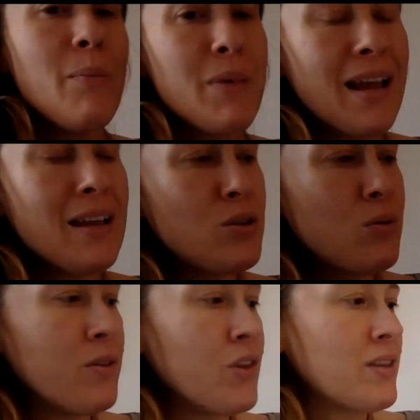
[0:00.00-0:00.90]
But I
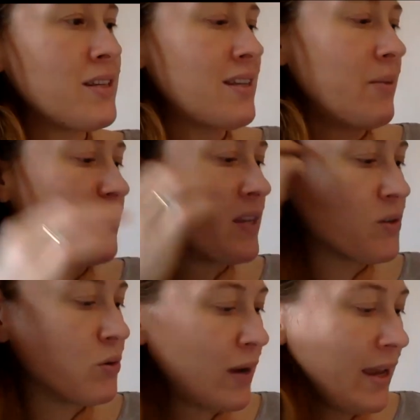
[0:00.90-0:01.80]
do think this is
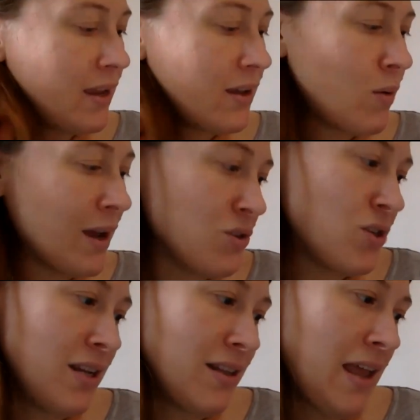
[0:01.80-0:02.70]
a great
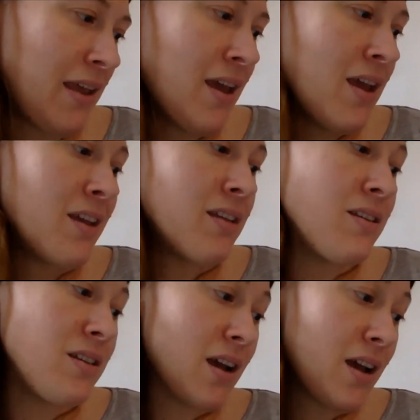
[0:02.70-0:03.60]
question. Like,
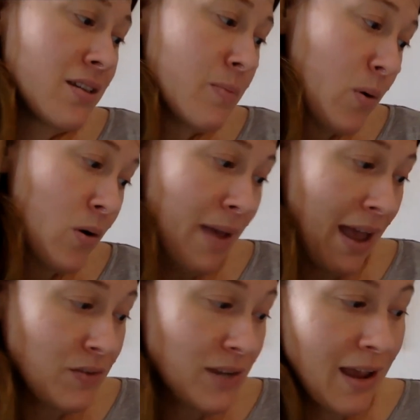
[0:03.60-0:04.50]
does a poem
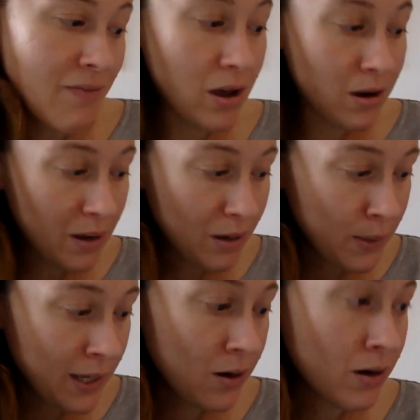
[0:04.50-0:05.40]
have to have
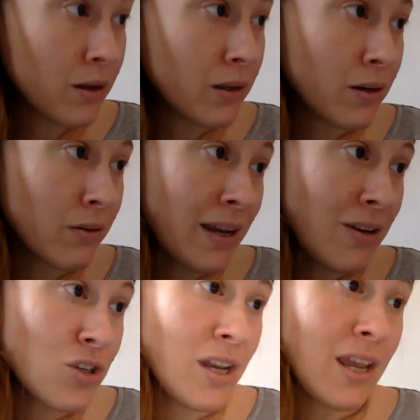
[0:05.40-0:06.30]
automatopoeia or
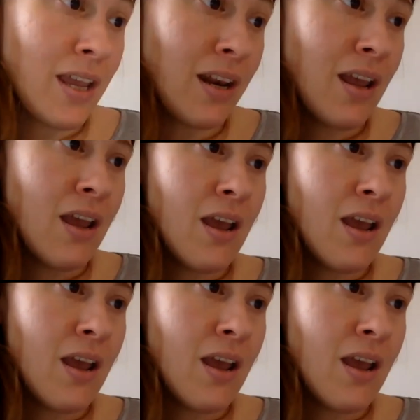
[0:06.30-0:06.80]
alliteration?